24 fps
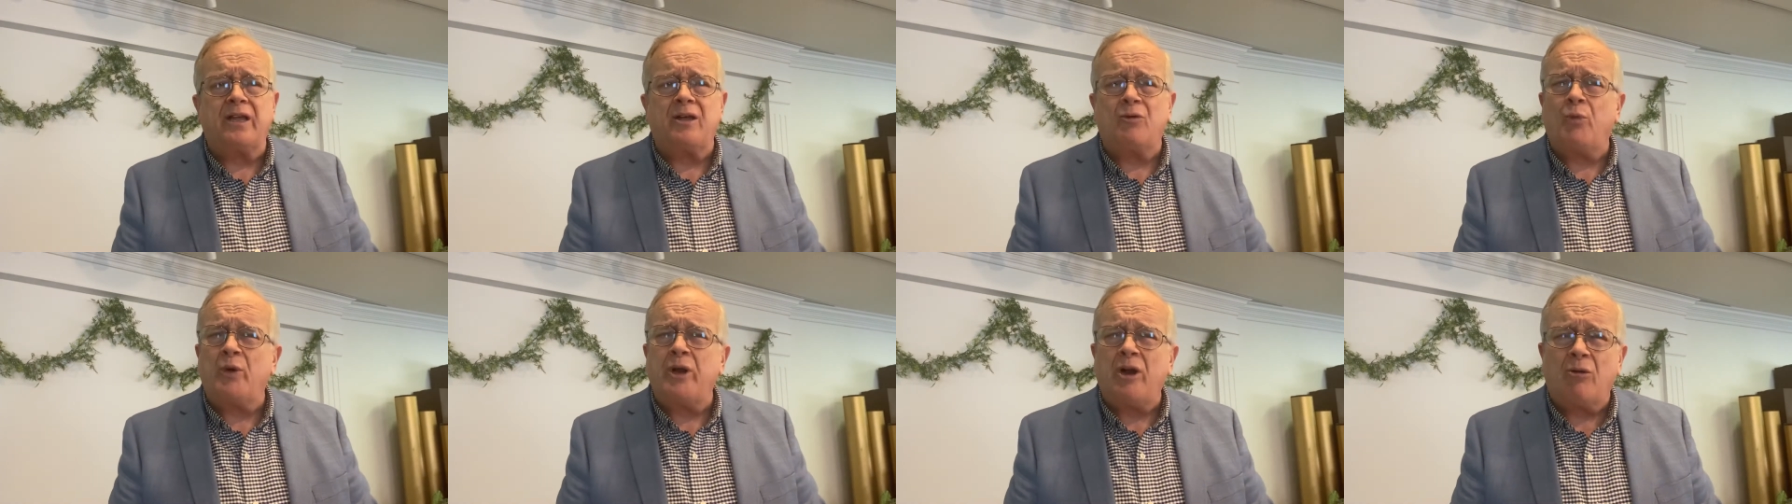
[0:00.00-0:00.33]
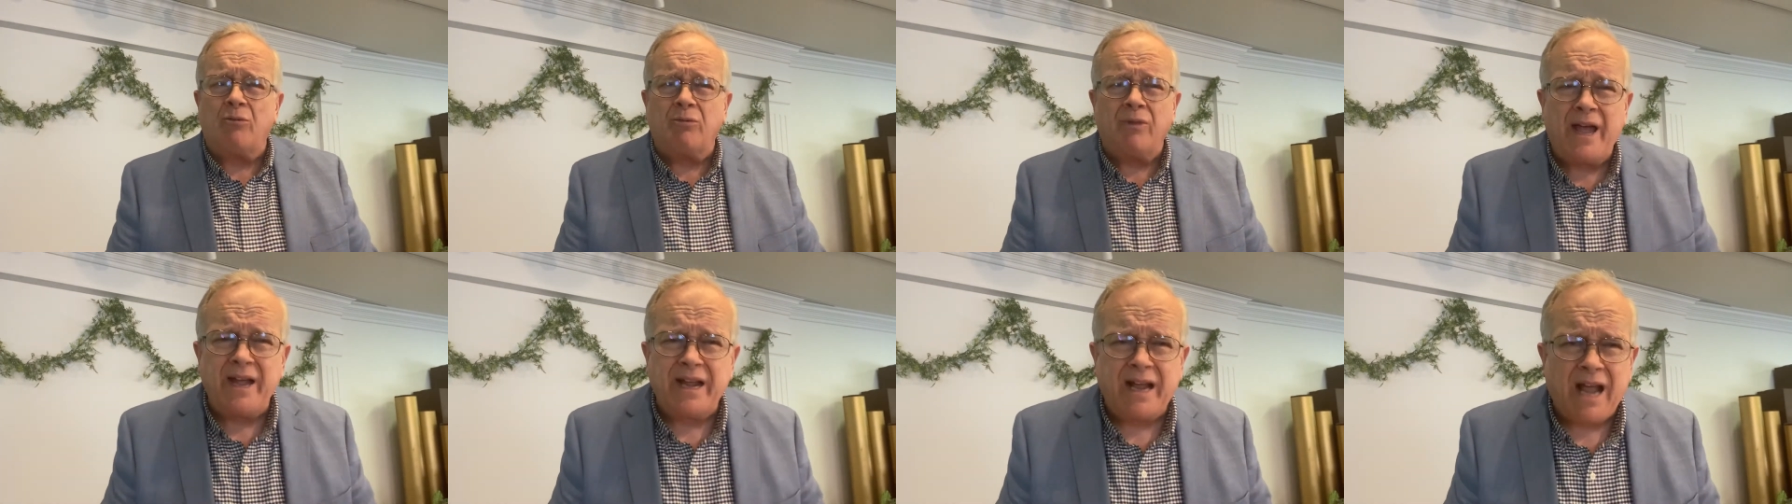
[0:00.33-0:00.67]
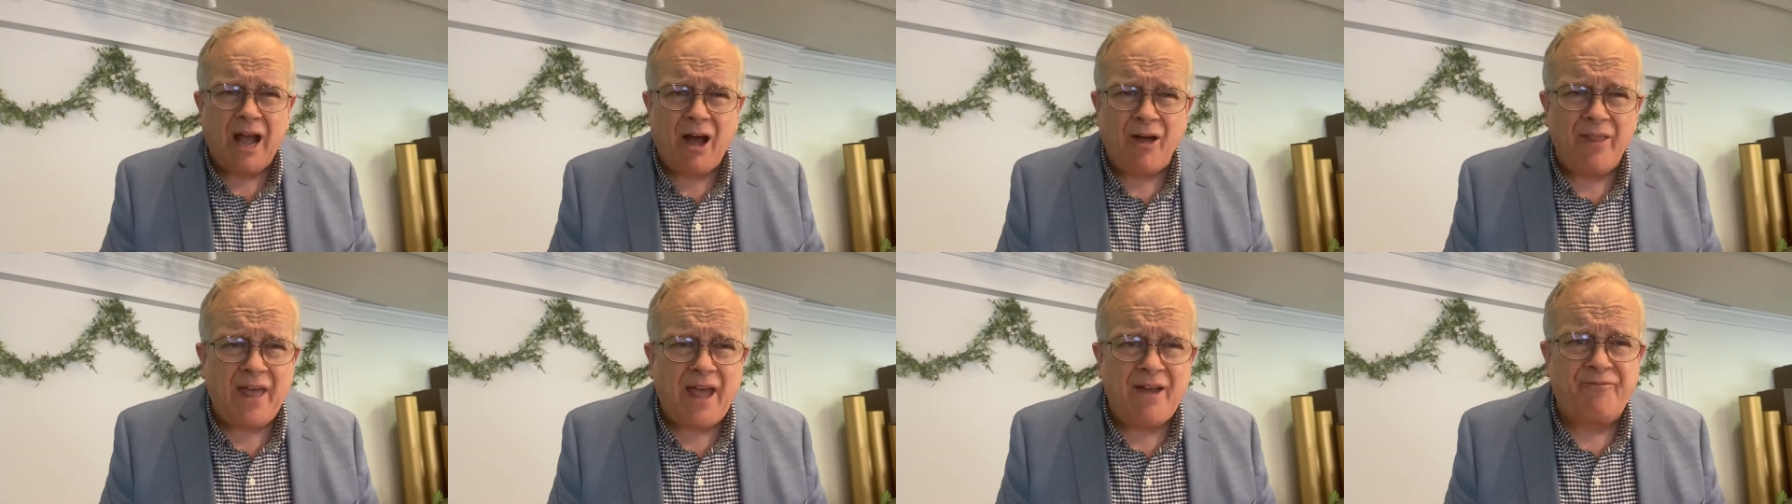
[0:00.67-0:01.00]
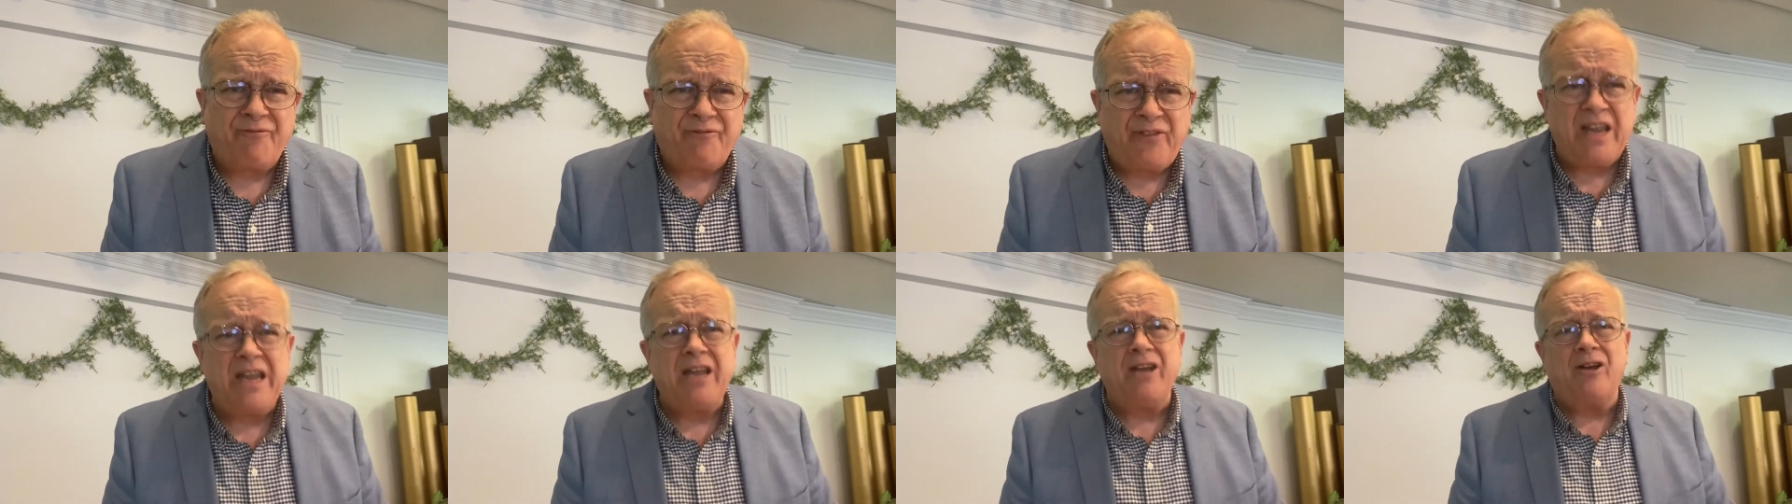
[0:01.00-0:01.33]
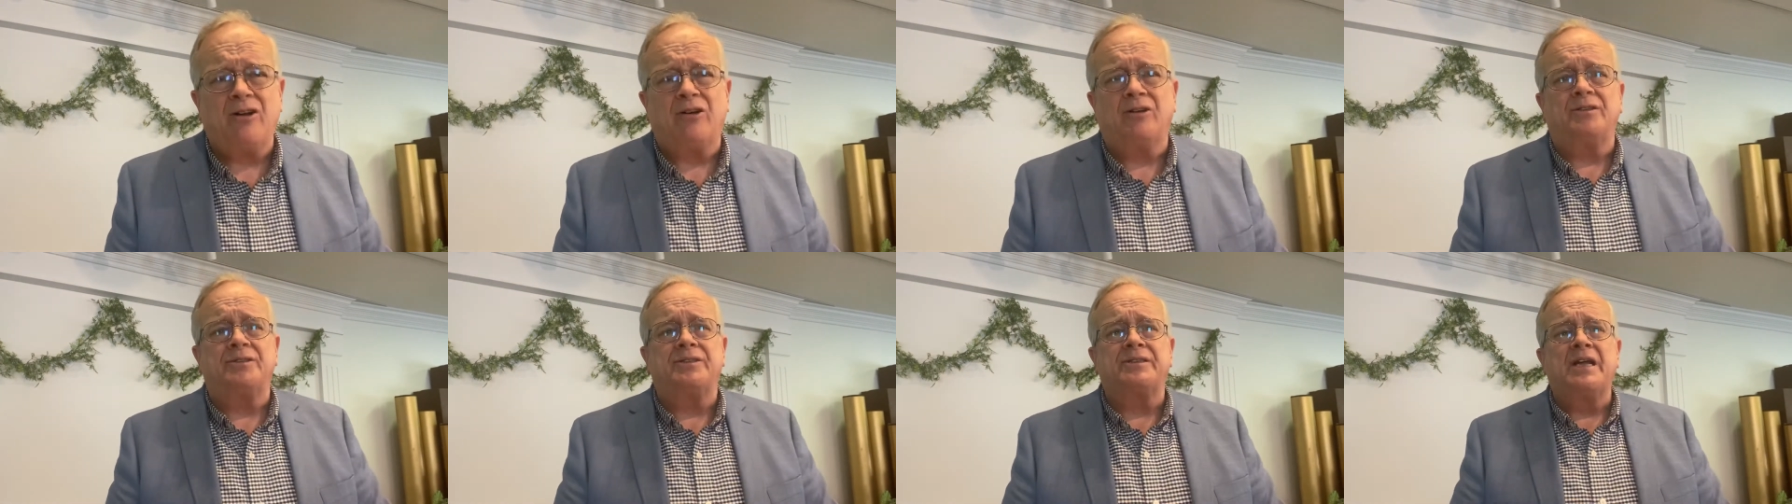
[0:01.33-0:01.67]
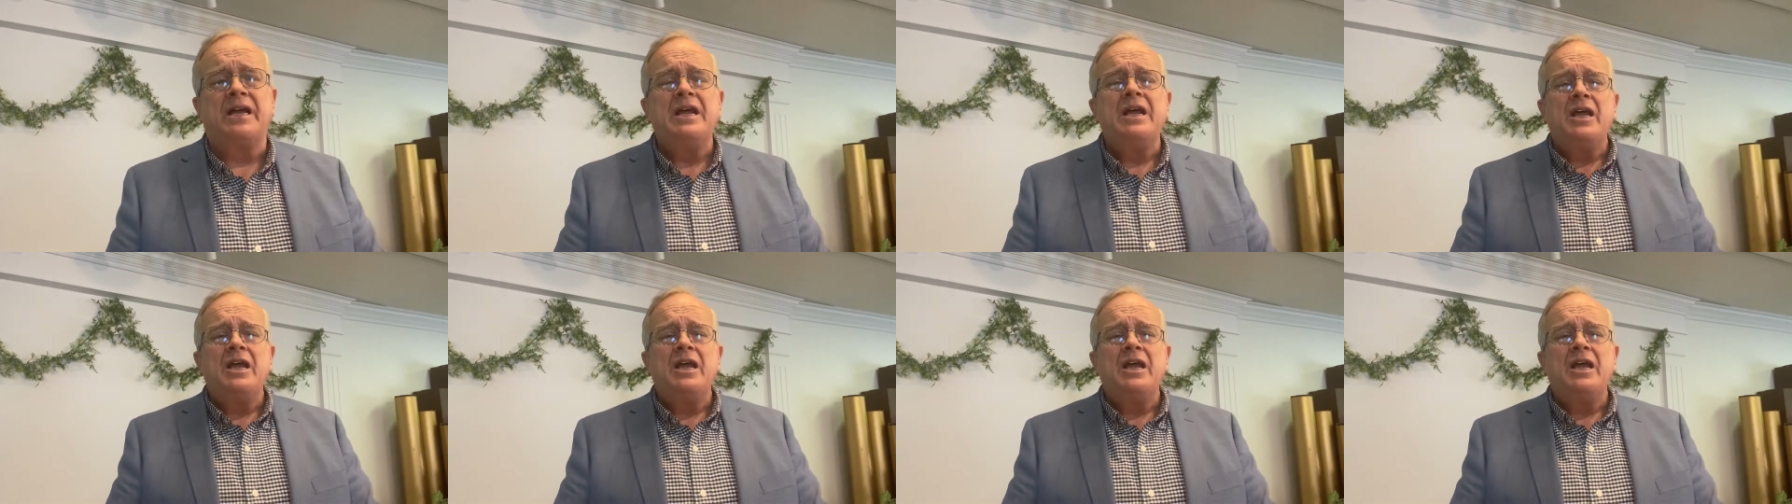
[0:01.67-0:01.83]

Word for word: We don't like how that feels.